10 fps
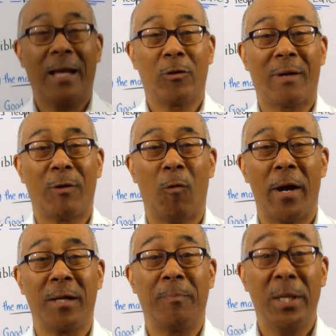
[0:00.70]
Hello
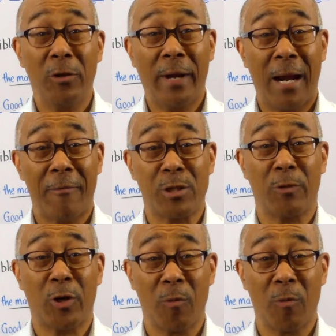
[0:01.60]
everyone, Peter Harris with